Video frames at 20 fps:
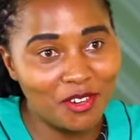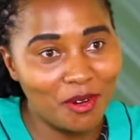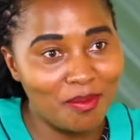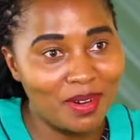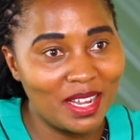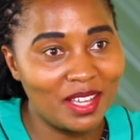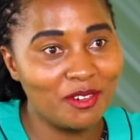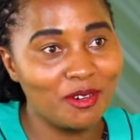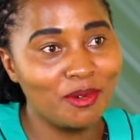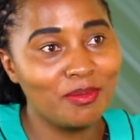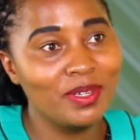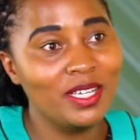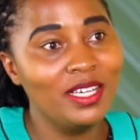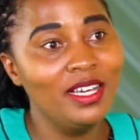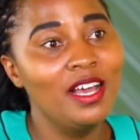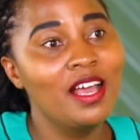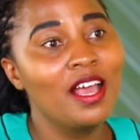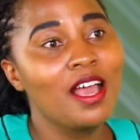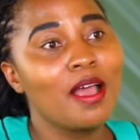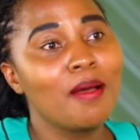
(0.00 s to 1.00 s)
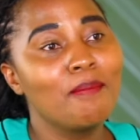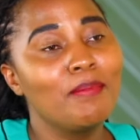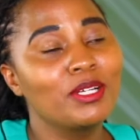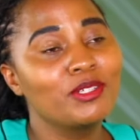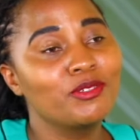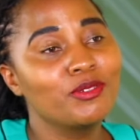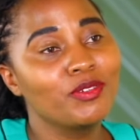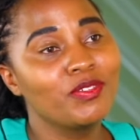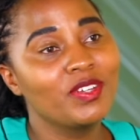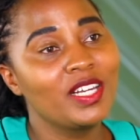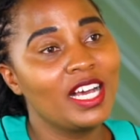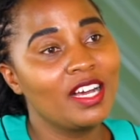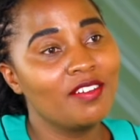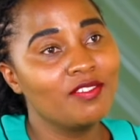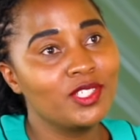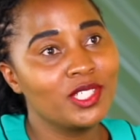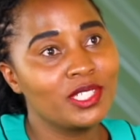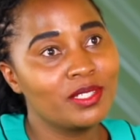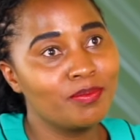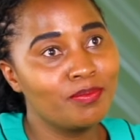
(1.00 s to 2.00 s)
from Nairobi, but we will
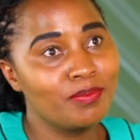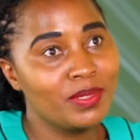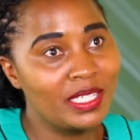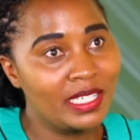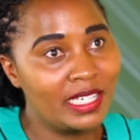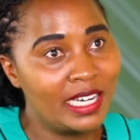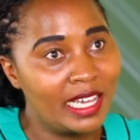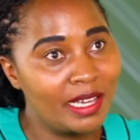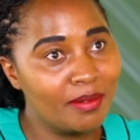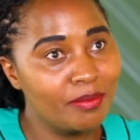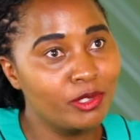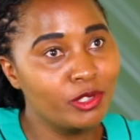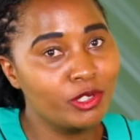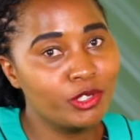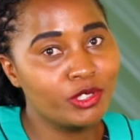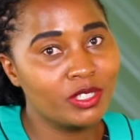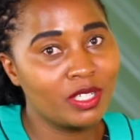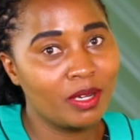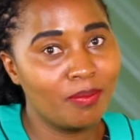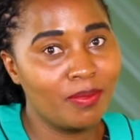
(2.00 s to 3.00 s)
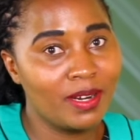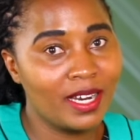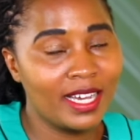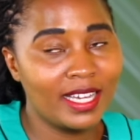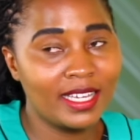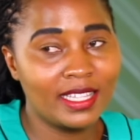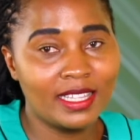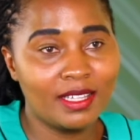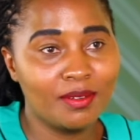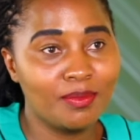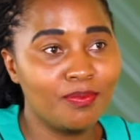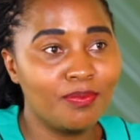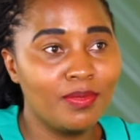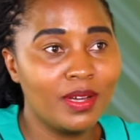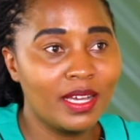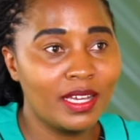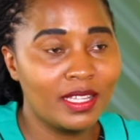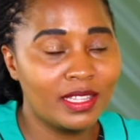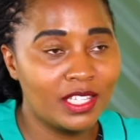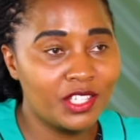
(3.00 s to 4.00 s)
have been able to supply the,
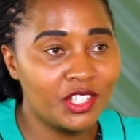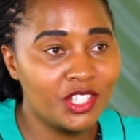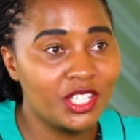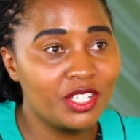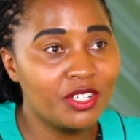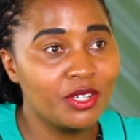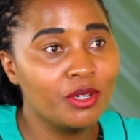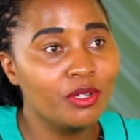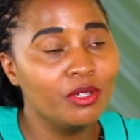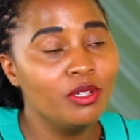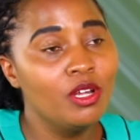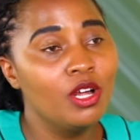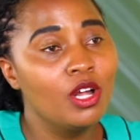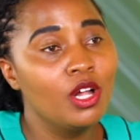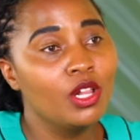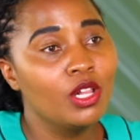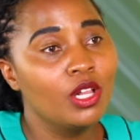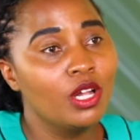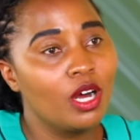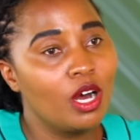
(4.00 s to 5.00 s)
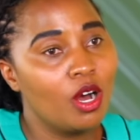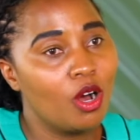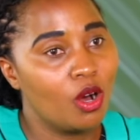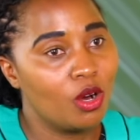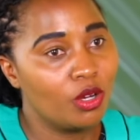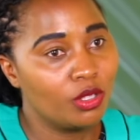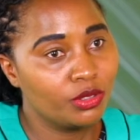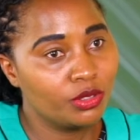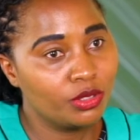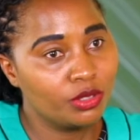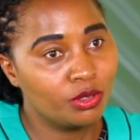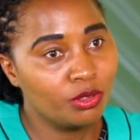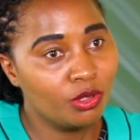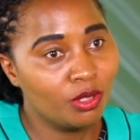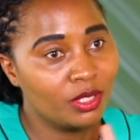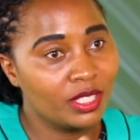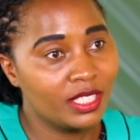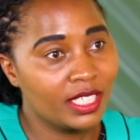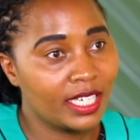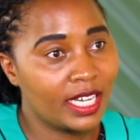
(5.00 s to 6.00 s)
uh, the cereal
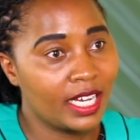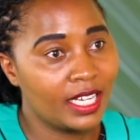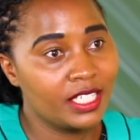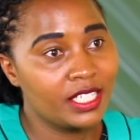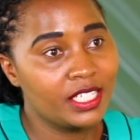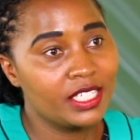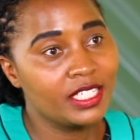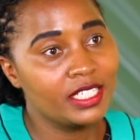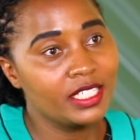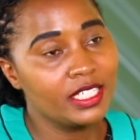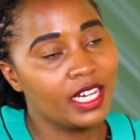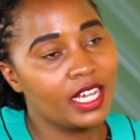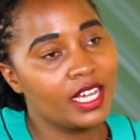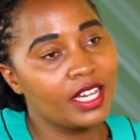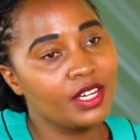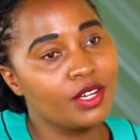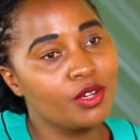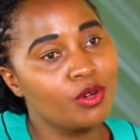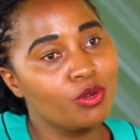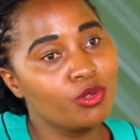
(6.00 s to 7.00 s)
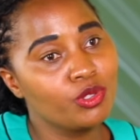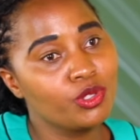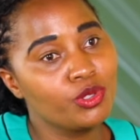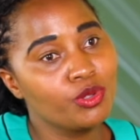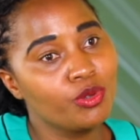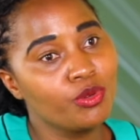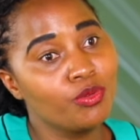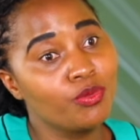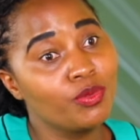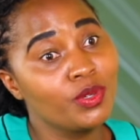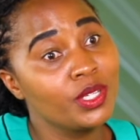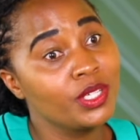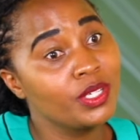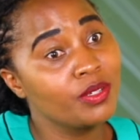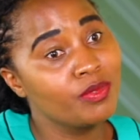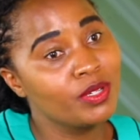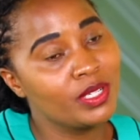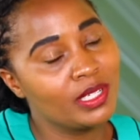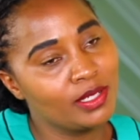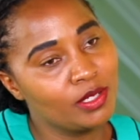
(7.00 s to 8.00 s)
throughout the country and also
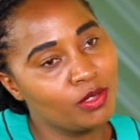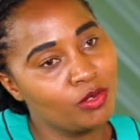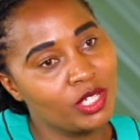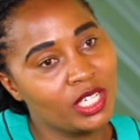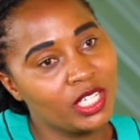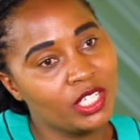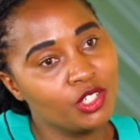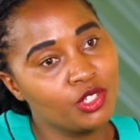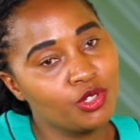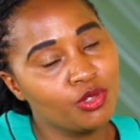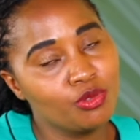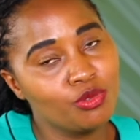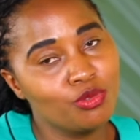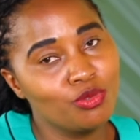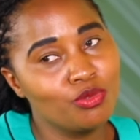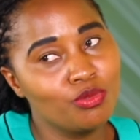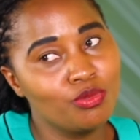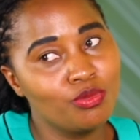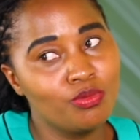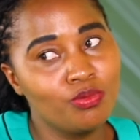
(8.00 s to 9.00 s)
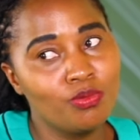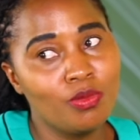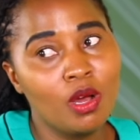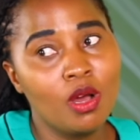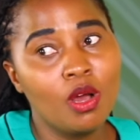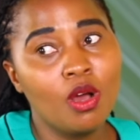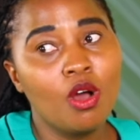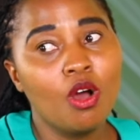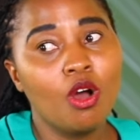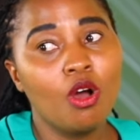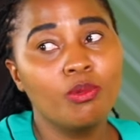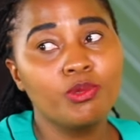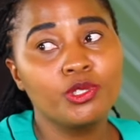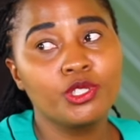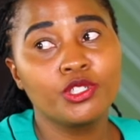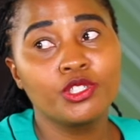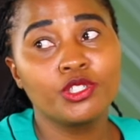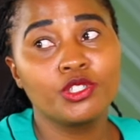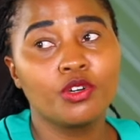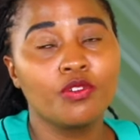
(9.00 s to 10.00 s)
we will look into
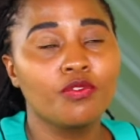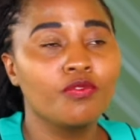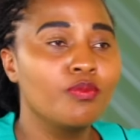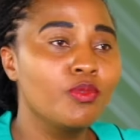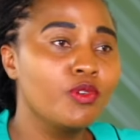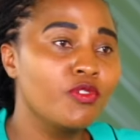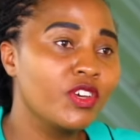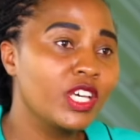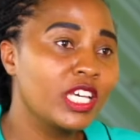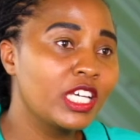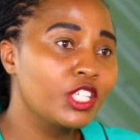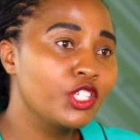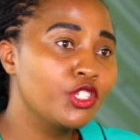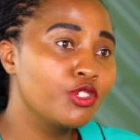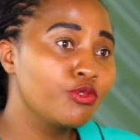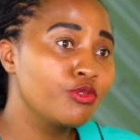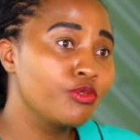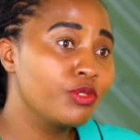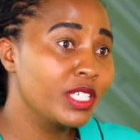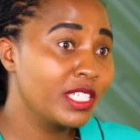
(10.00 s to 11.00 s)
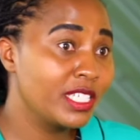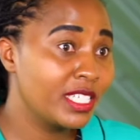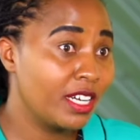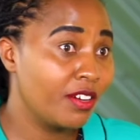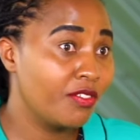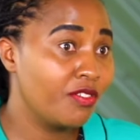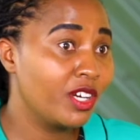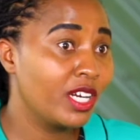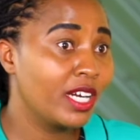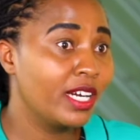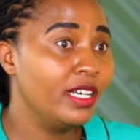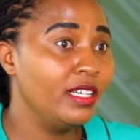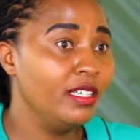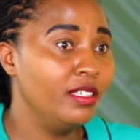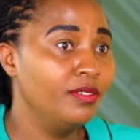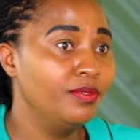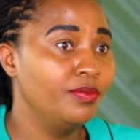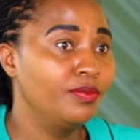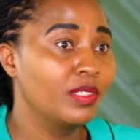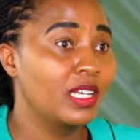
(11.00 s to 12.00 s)
options of moving it to East Africa.
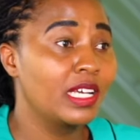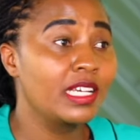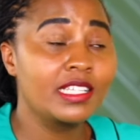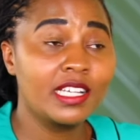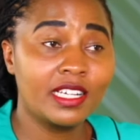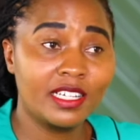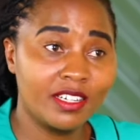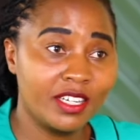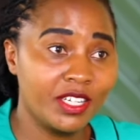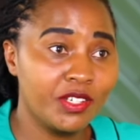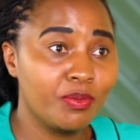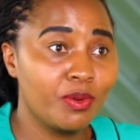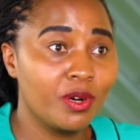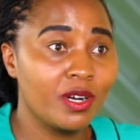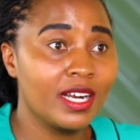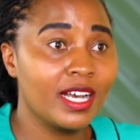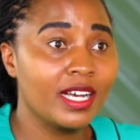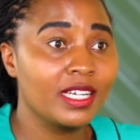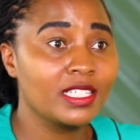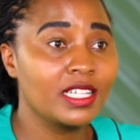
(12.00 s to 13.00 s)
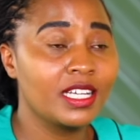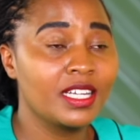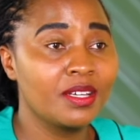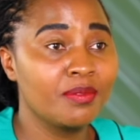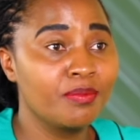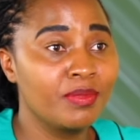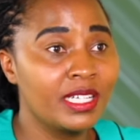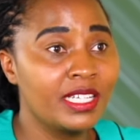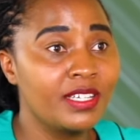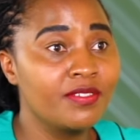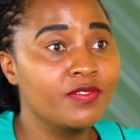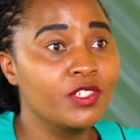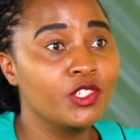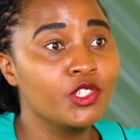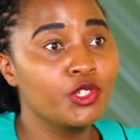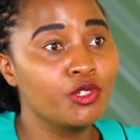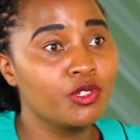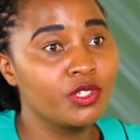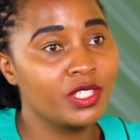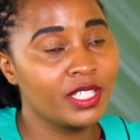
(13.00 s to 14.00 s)
It's a great product and I believe we
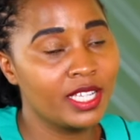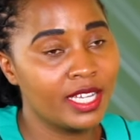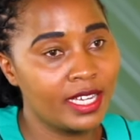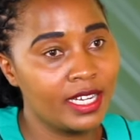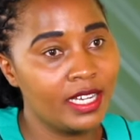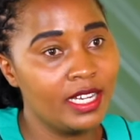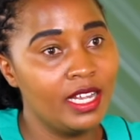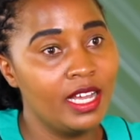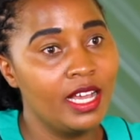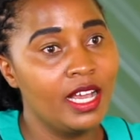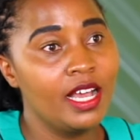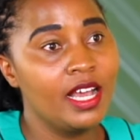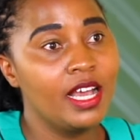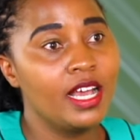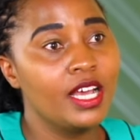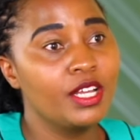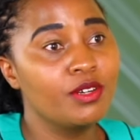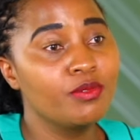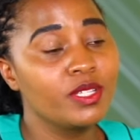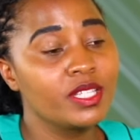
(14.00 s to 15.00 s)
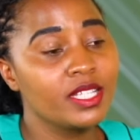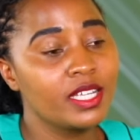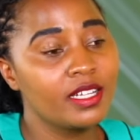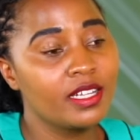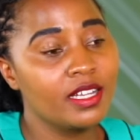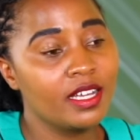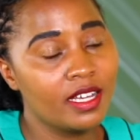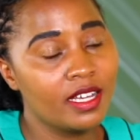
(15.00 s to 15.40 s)
should sell and we sell